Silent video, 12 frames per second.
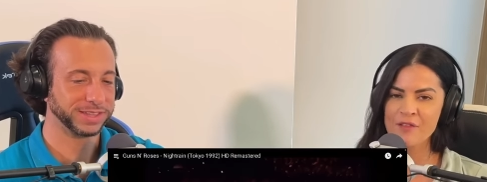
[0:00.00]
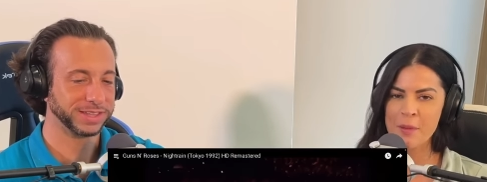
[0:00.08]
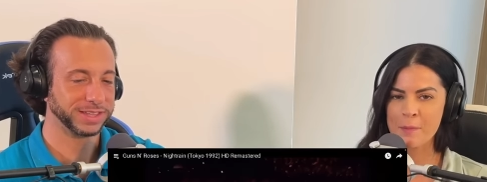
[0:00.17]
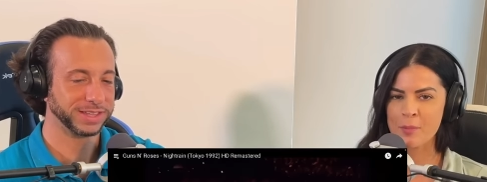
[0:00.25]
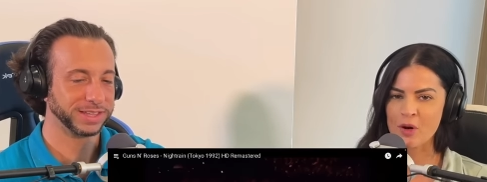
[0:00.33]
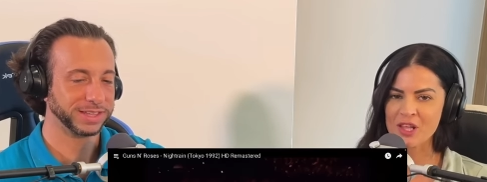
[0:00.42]

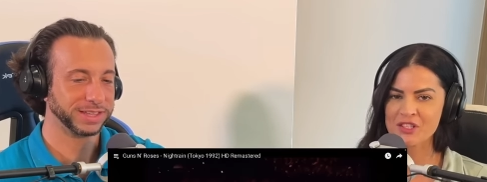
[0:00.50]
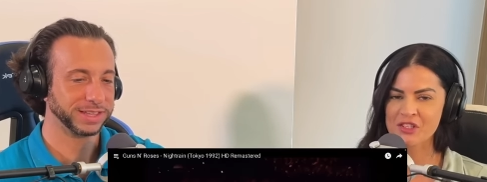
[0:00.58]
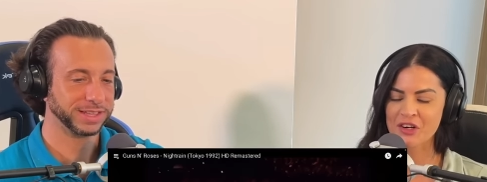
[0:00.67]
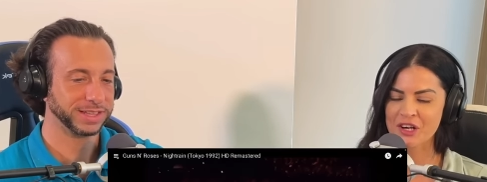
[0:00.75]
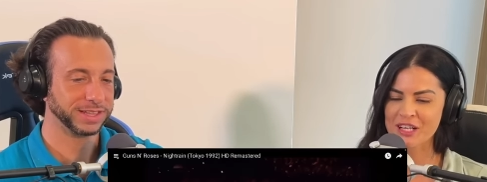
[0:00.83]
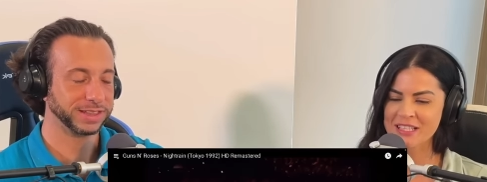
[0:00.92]
Speaker 1: velvet booty
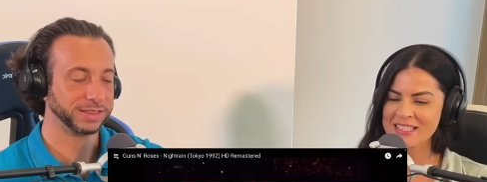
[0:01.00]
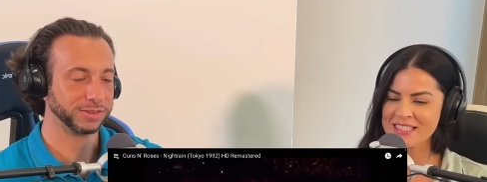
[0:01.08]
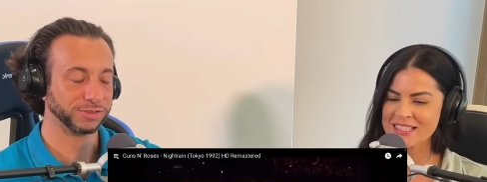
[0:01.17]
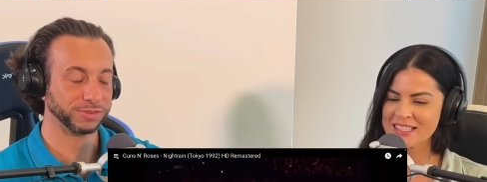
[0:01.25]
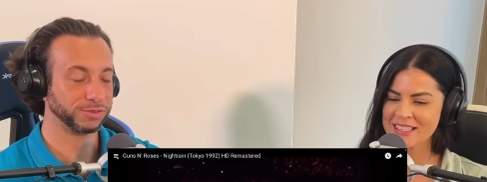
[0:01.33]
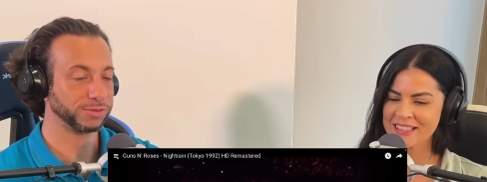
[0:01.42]

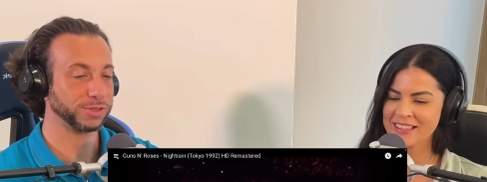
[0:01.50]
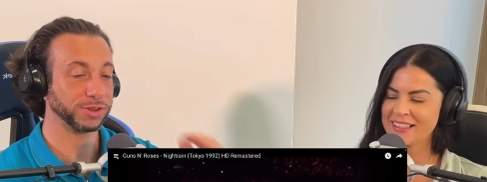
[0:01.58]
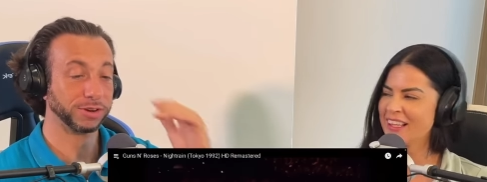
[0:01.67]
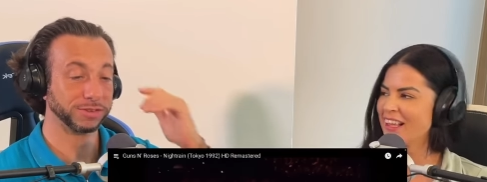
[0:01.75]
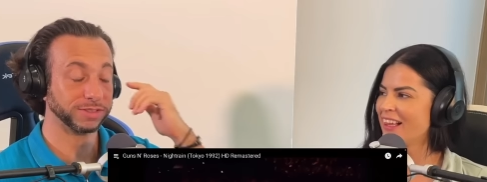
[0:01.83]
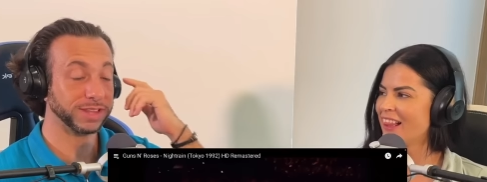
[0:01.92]
shorts.
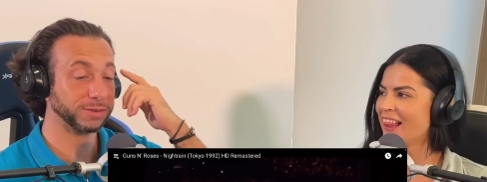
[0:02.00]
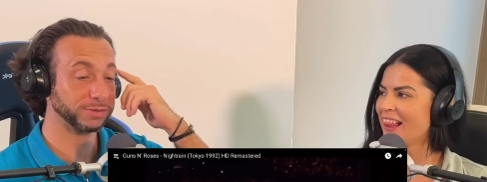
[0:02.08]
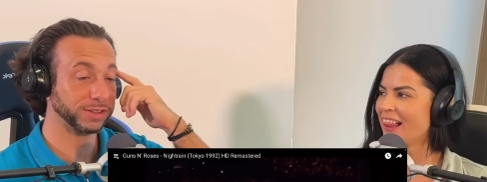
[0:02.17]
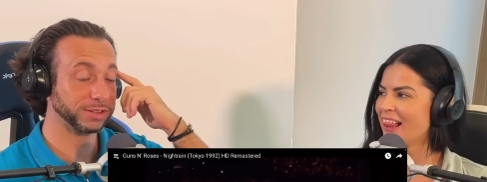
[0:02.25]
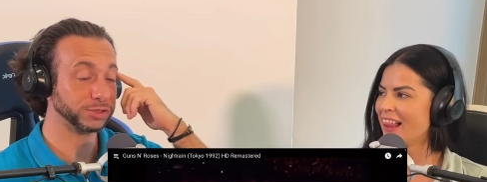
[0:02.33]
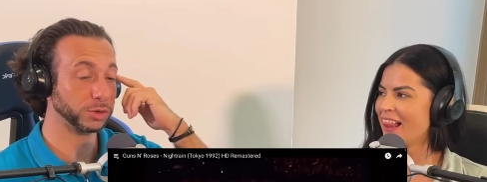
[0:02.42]
Speaker 2: They're,
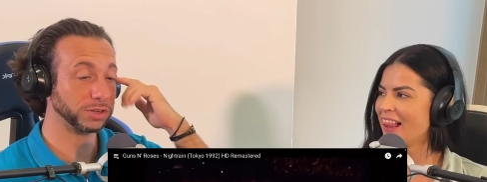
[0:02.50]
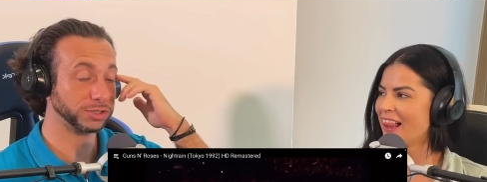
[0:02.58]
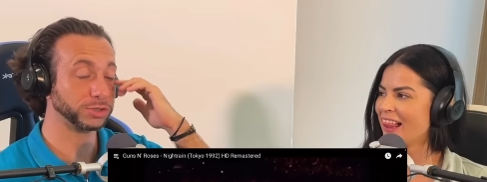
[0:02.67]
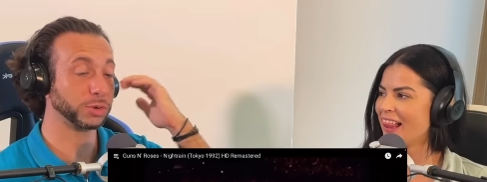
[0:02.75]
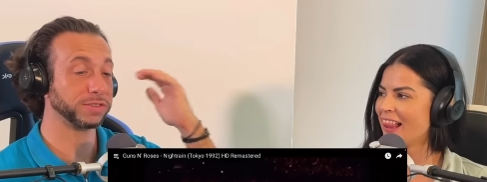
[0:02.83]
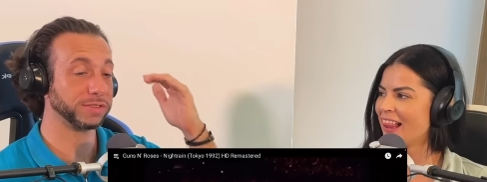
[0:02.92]
definitely the
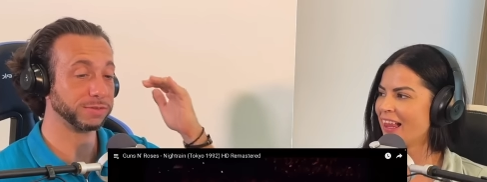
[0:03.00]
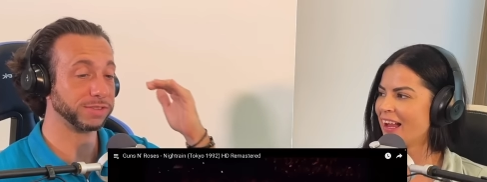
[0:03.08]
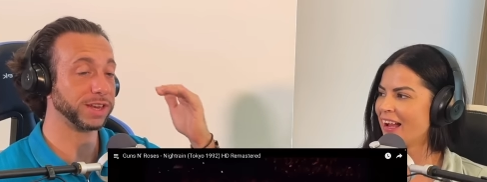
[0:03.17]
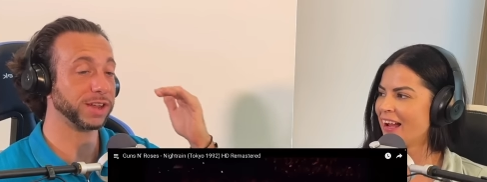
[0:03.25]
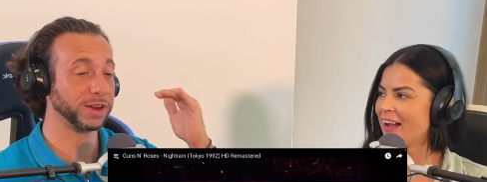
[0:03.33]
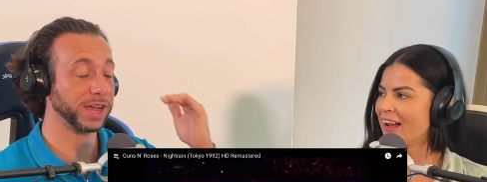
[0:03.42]
shortest shorts I've
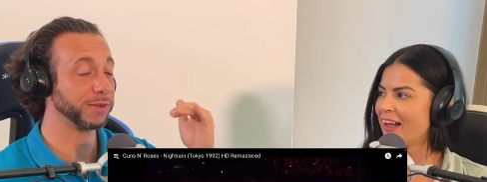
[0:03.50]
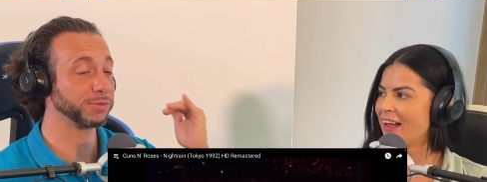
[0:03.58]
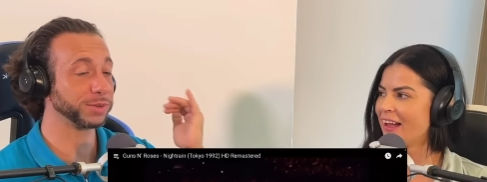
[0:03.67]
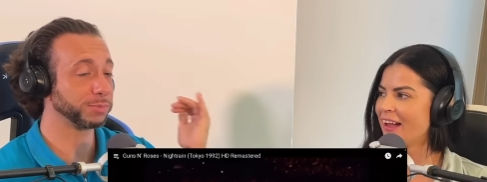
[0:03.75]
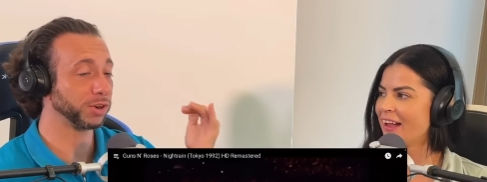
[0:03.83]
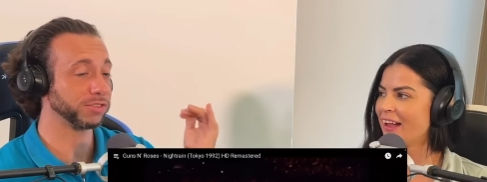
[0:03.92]
seen on
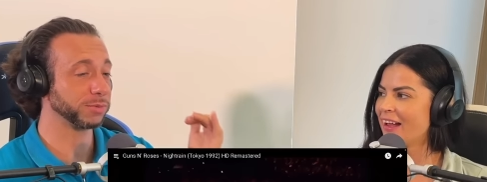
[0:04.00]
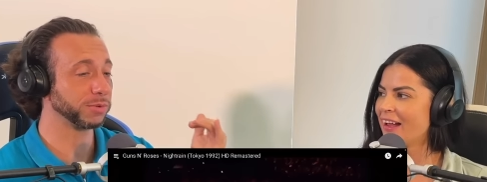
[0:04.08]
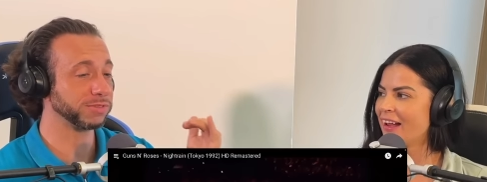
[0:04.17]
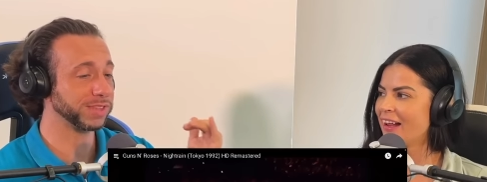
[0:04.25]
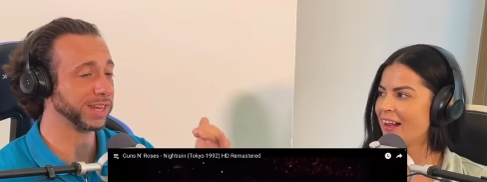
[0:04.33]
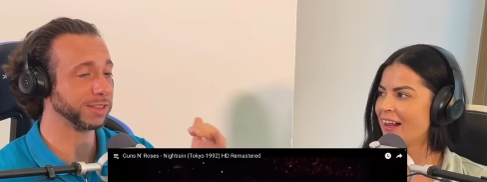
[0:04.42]
every person
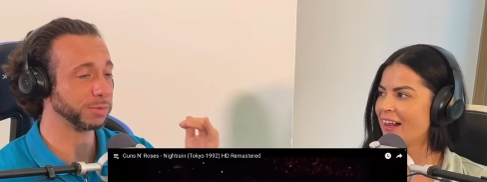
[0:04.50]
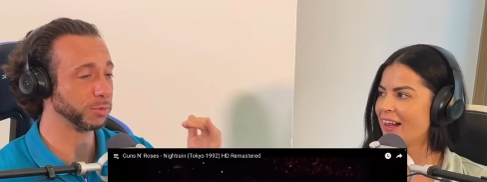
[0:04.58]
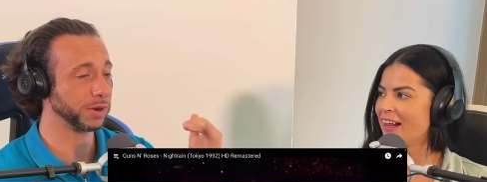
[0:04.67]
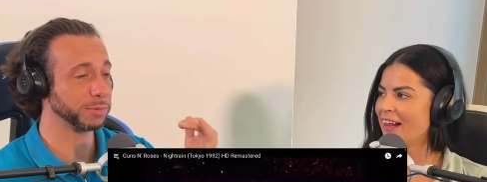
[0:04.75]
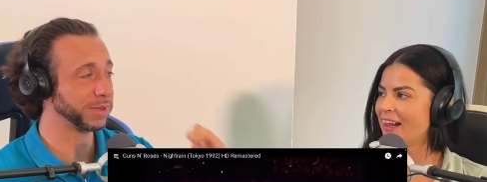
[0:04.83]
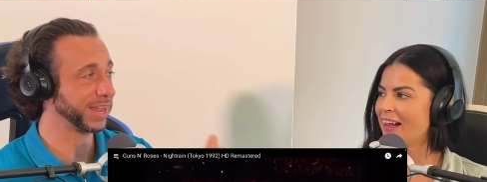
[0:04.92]
we've seen has
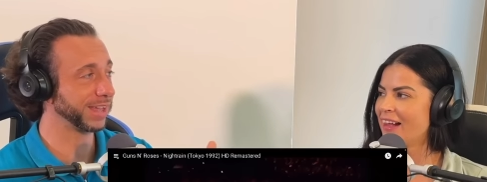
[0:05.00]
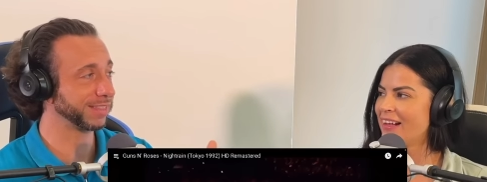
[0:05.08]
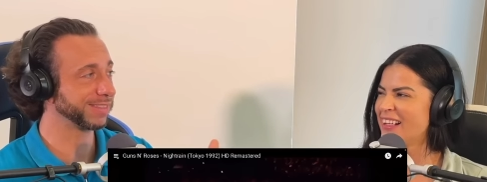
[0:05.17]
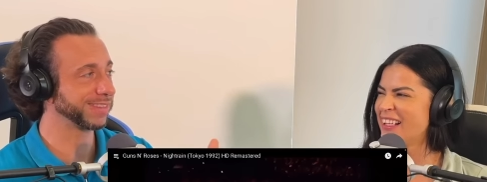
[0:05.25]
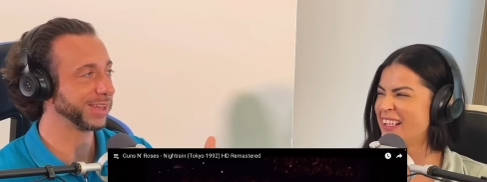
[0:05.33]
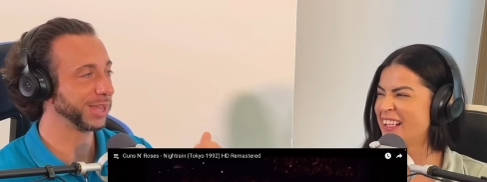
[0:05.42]
been wearing
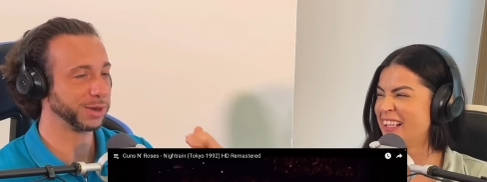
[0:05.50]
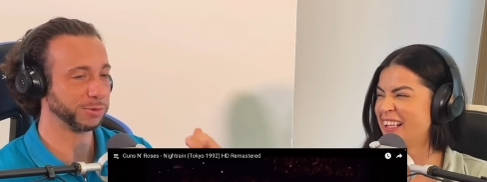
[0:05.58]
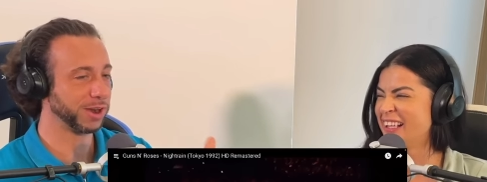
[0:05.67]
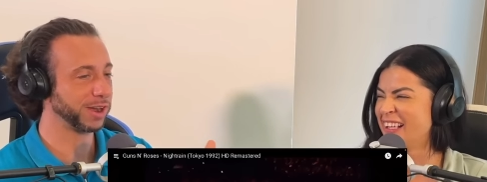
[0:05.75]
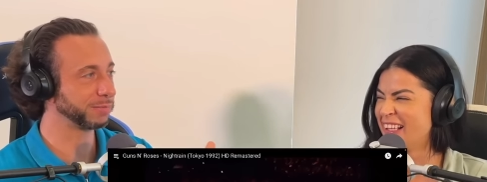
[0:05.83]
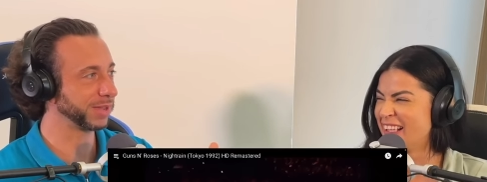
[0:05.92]
pants in a
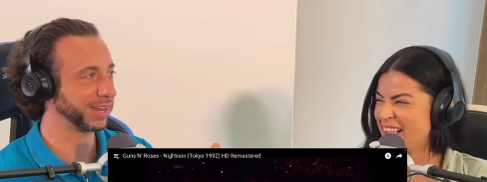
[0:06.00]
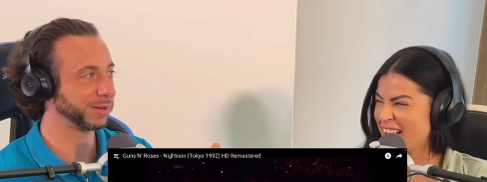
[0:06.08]
rock